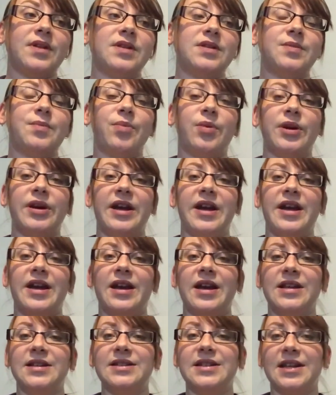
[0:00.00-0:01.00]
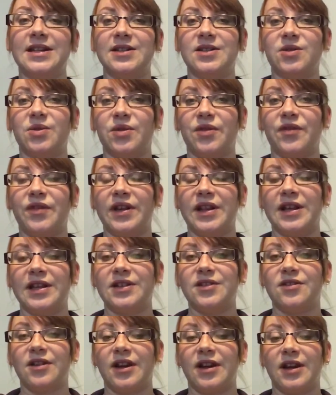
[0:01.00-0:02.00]
It's pretty intense sort of
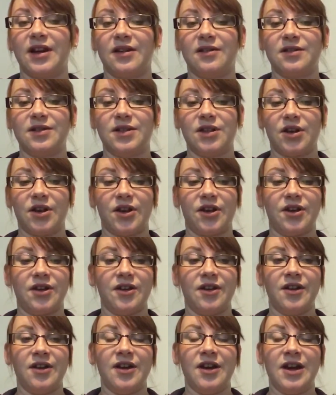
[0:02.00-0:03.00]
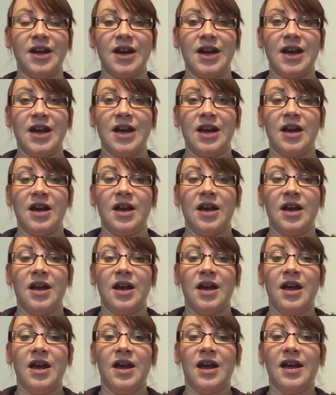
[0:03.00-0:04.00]
feelings right now. So
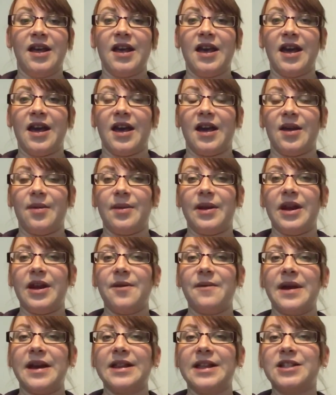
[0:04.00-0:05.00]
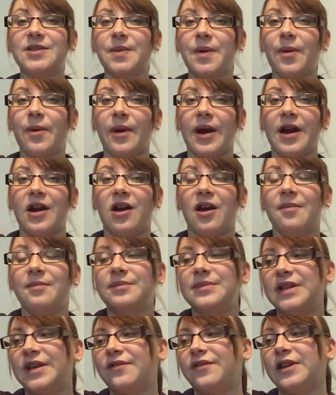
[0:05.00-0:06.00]
yeah, but anyway, that's where we're at.
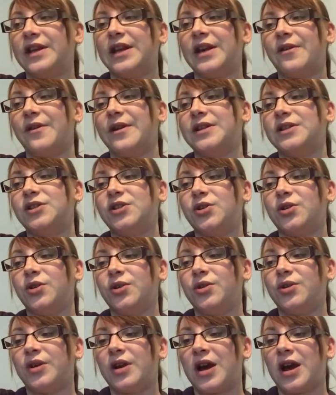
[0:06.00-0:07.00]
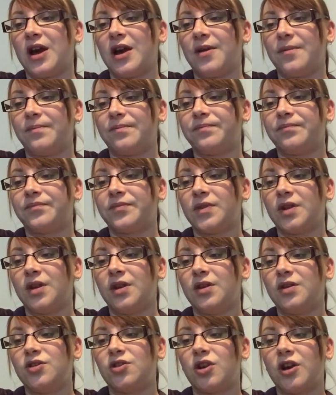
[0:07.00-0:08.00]
I'm definitely going to
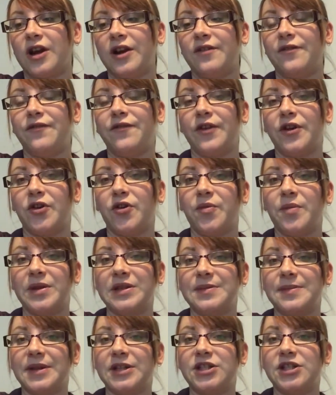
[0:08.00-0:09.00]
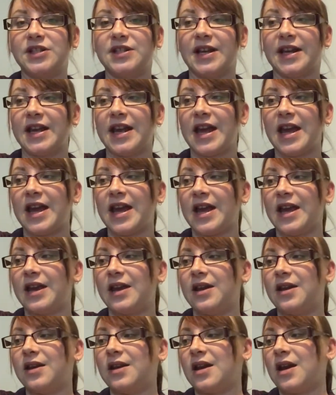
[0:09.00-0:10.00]
try and film as much as I
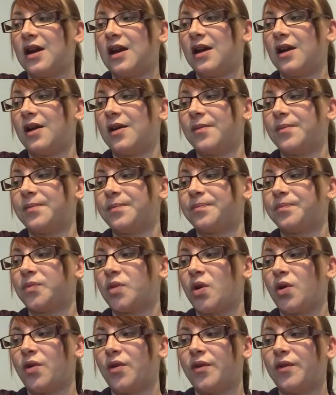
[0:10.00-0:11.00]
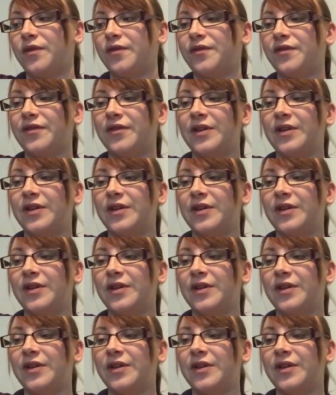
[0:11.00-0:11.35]
can of